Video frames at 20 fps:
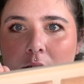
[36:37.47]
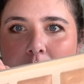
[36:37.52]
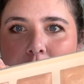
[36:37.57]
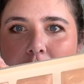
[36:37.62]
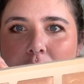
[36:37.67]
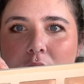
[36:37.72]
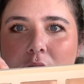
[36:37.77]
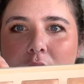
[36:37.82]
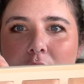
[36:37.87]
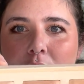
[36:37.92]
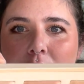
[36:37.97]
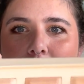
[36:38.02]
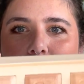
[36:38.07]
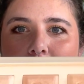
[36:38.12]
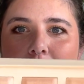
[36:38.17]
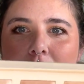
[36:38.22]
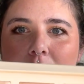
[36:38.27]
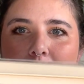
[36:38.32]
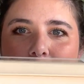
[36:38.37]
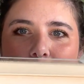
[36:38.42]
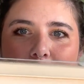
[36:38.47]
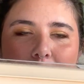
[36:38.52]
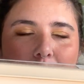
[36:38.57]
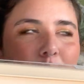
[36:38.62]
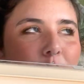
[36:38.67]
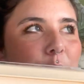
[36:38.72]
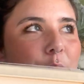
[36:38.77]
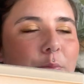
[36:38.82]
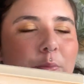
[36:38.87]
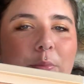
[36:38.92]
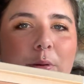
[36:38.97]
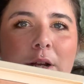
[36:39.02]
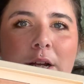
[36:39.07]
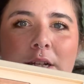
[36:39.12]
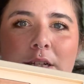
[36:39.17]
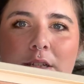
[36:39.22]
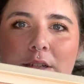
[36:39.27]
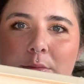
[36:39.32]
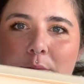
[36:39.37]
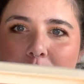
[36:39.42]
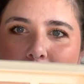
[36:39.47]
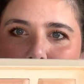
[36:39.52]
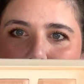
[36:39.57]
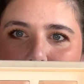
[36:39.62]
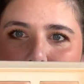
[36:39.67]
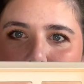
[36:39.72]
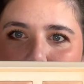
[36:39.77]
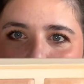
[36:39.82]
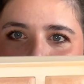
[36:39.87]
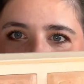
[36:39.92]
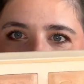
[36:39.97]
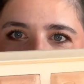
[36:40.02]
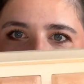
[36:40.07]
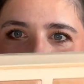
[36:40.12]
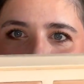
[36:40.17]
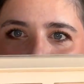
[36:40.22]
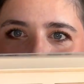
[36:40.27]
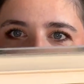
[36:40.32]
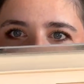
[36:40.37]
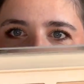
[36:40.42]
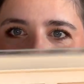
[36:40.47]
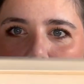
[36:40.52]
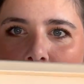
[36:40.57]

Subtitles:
I'm trying not to blind you with my mirror in there.